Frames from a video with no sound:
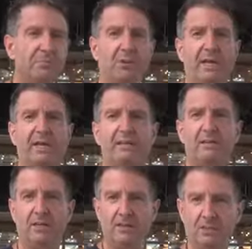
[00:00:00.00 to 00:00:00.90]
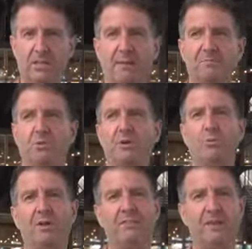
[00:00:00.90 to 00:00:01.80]
the plate stop doing
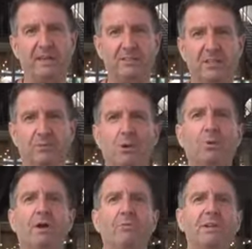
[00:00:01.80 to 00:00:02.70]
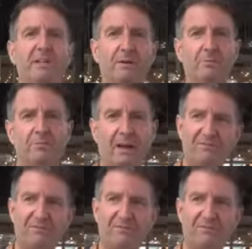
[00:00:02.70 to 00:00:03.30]
one thing and say what do i really am i